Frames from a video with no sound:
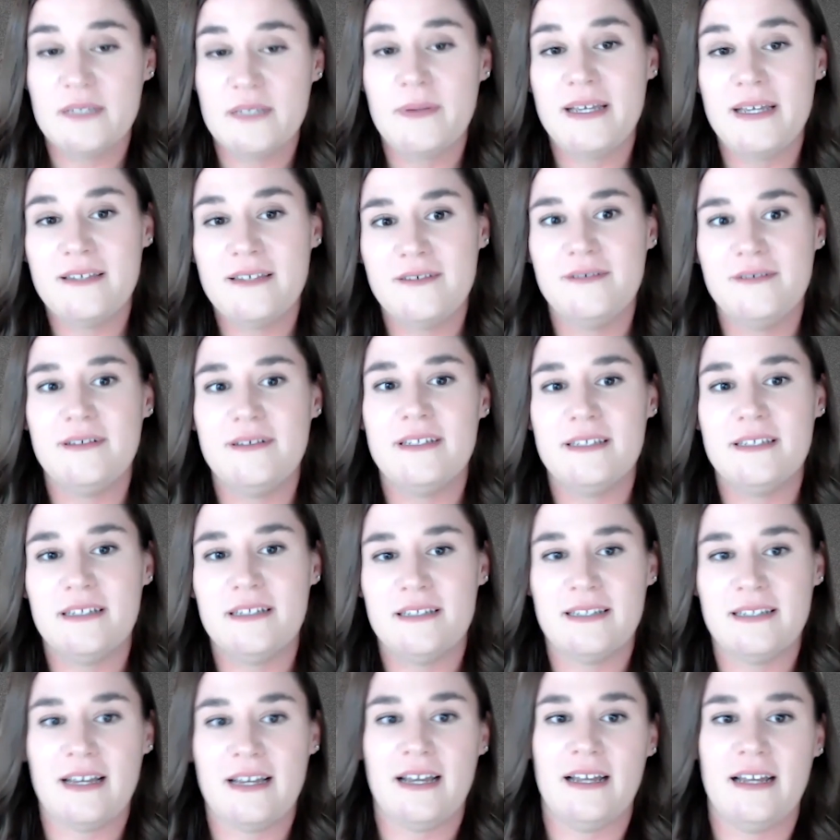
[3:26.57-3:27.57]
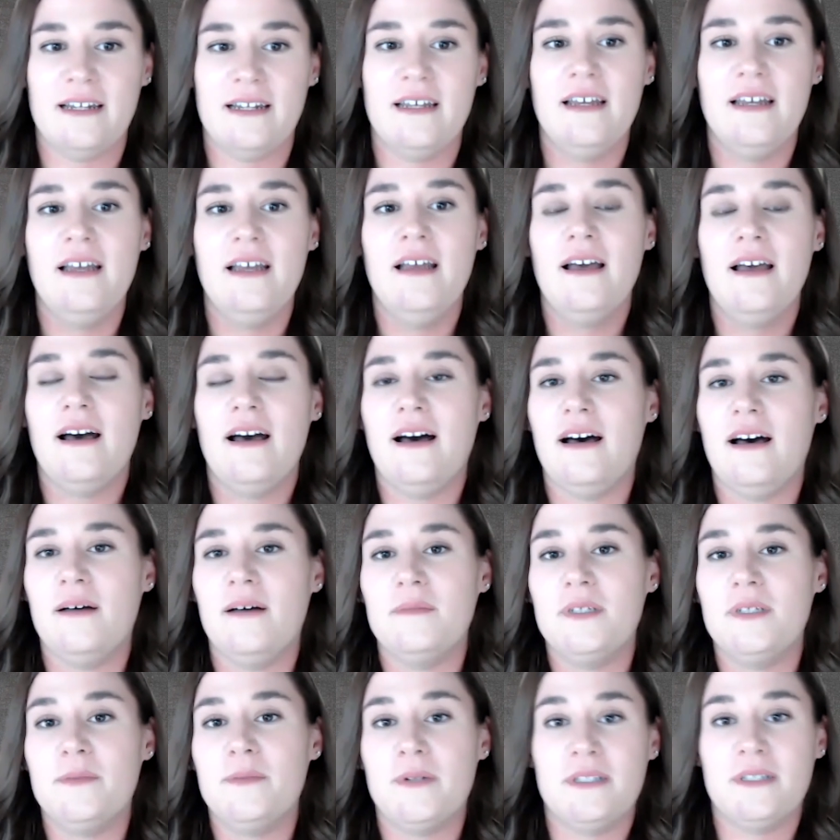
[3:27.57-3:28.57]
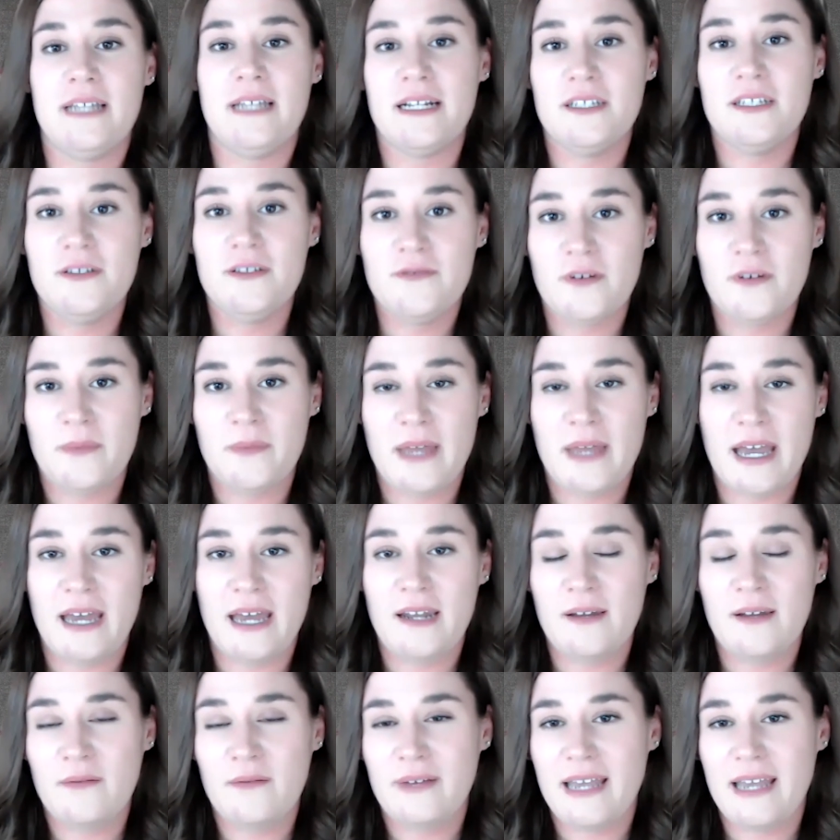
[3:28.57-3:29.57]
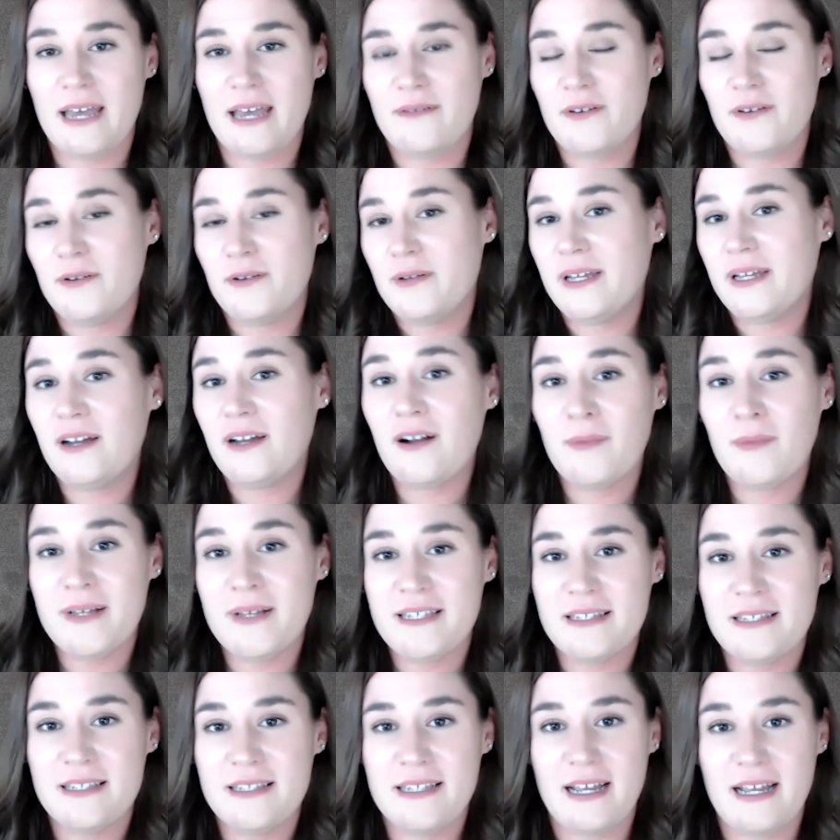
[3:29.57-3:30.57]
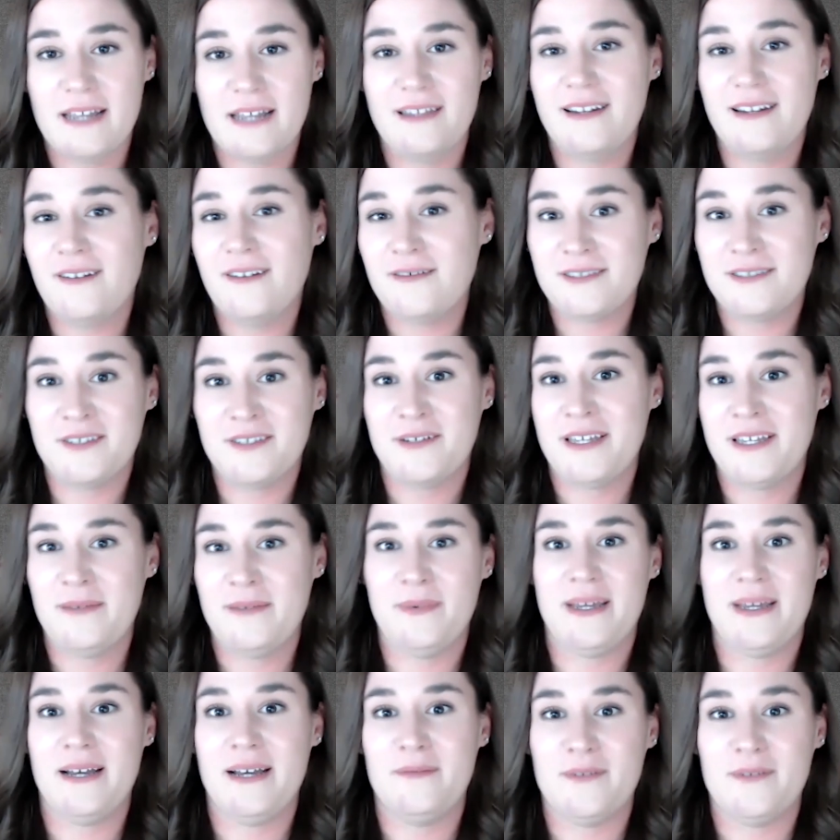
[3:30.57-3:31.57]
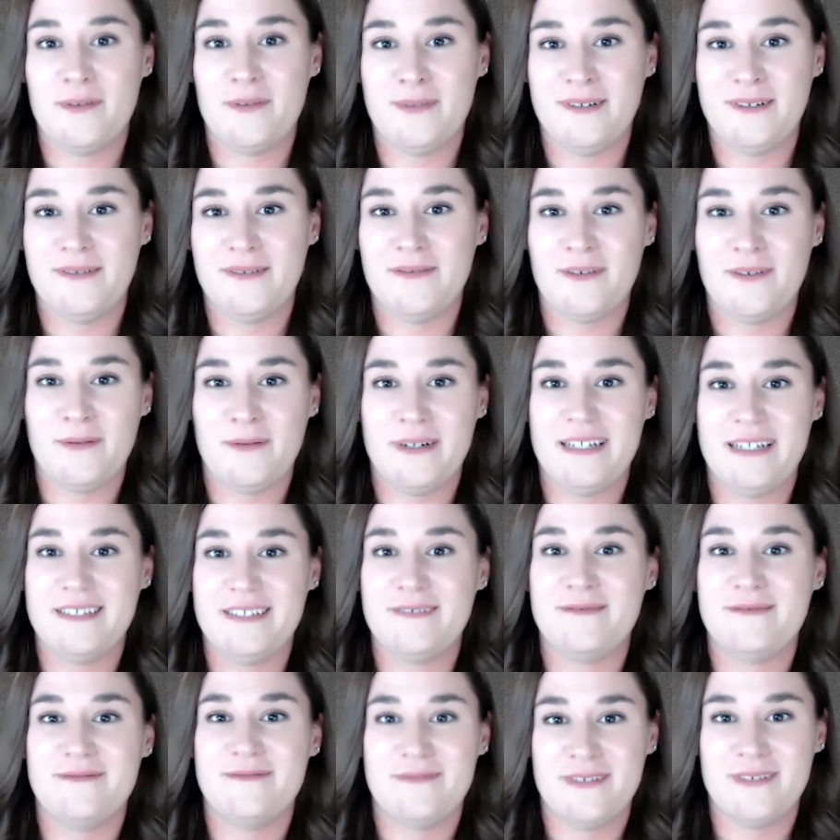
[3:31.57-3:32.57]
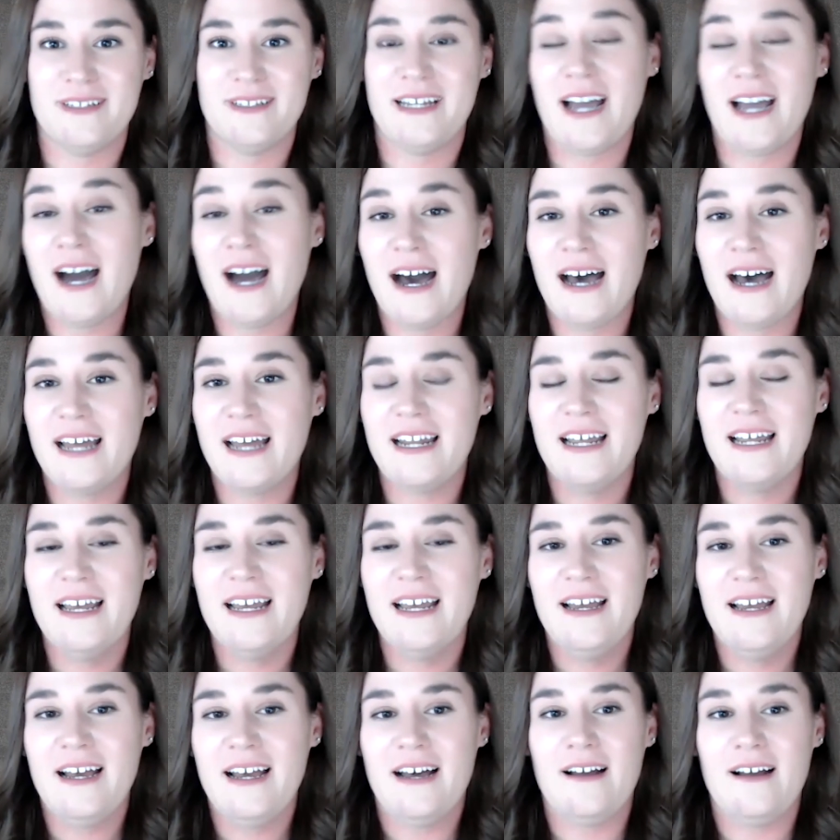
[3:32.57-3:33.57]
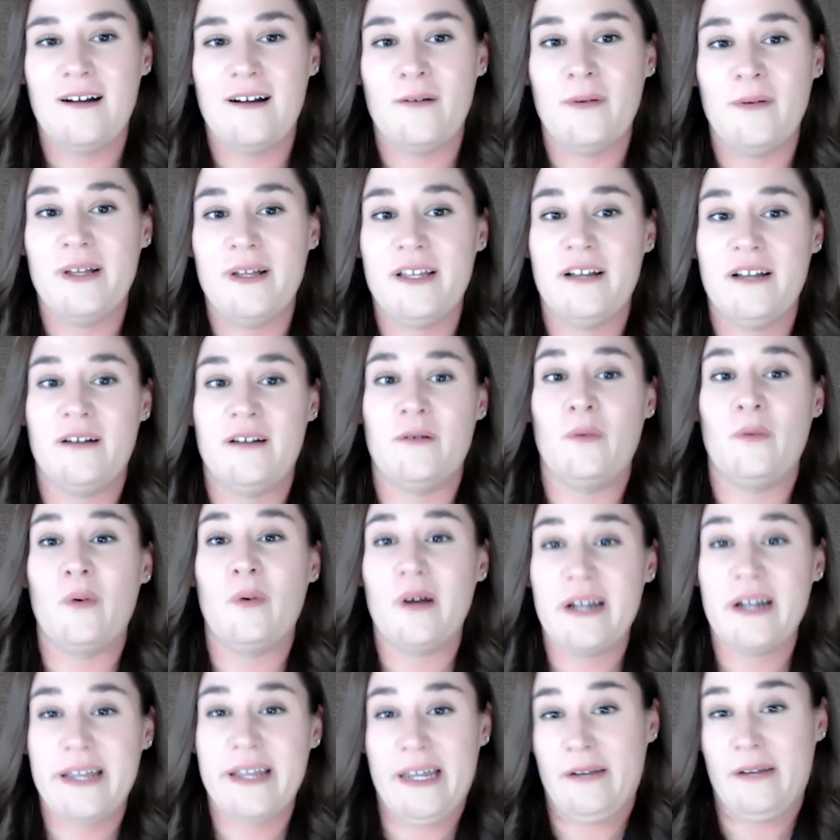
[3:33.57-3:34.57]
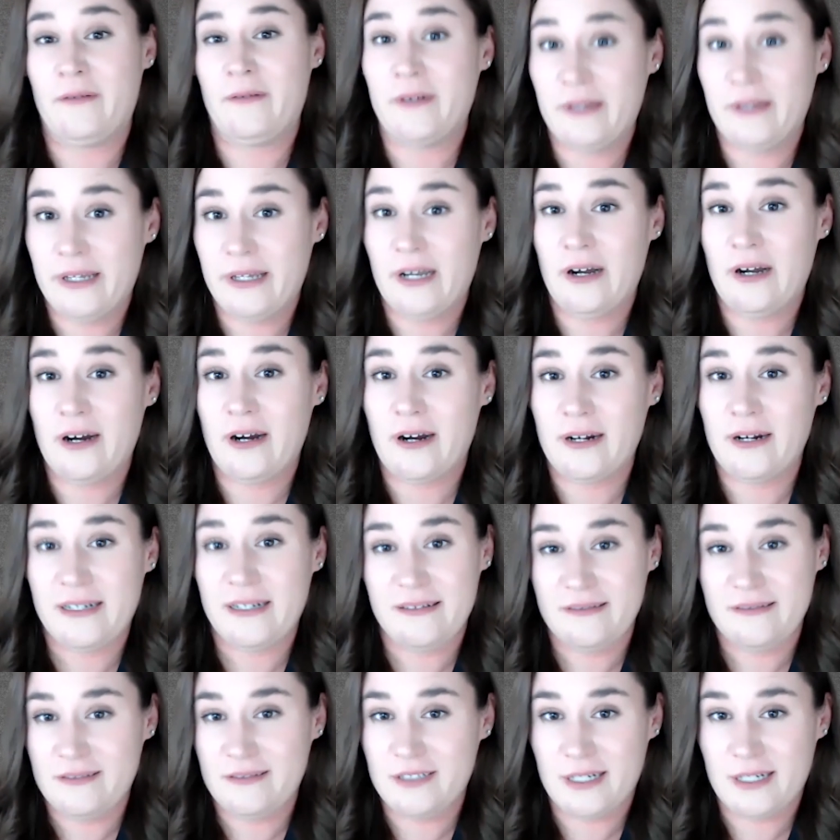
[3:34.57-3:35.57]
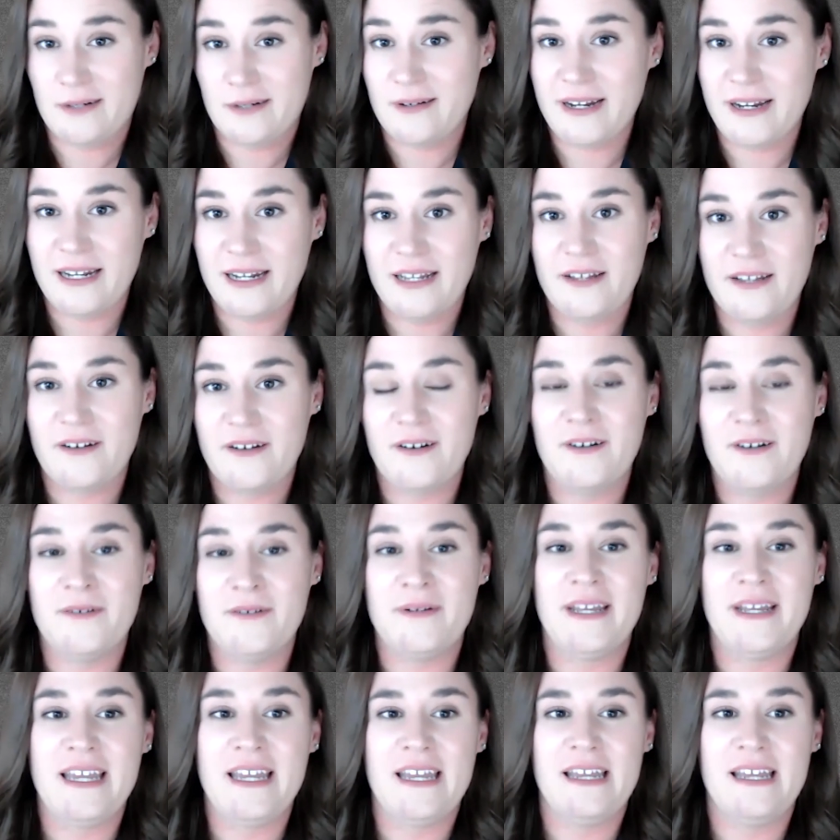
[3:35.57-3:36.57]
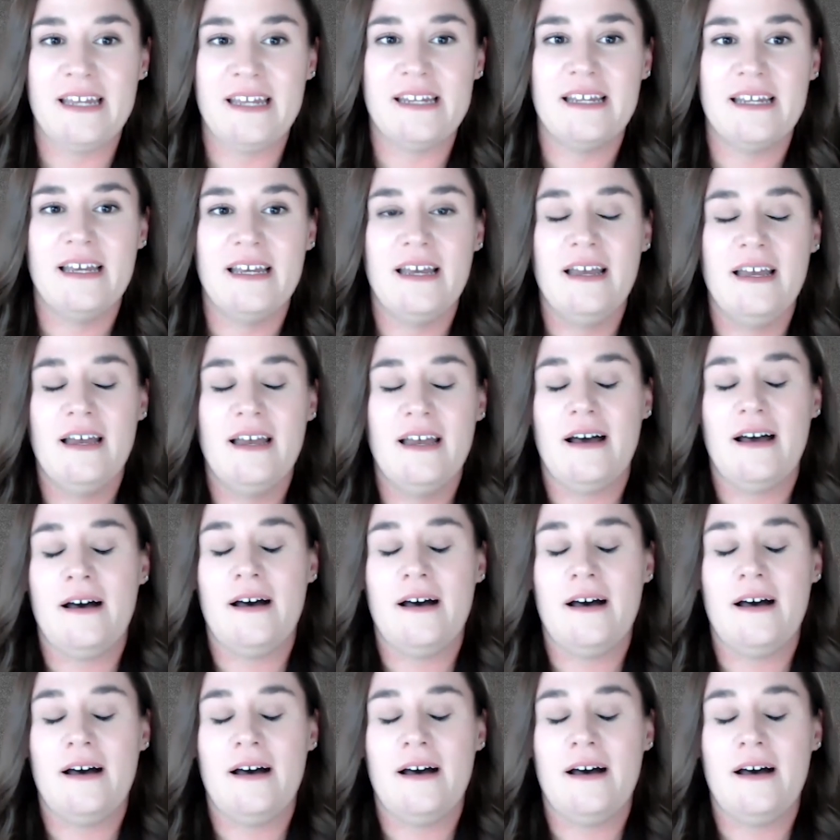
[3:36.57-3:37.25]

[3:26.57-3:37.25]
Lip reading: The spacesuit is designed to protect you from that. We have cooling garments inside that also keep you comfortable for when it's really hot or when you're working really hard, generating your own heat.